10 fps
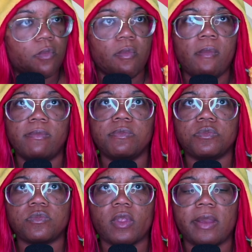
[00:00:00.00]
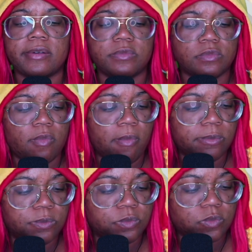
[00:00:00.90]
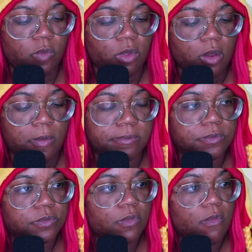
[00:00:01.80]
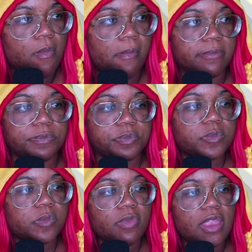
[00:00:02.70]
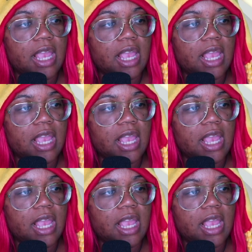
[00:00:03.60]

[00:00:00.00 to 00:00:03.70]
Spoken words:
Cool. More like smelly. Not to mention creepy.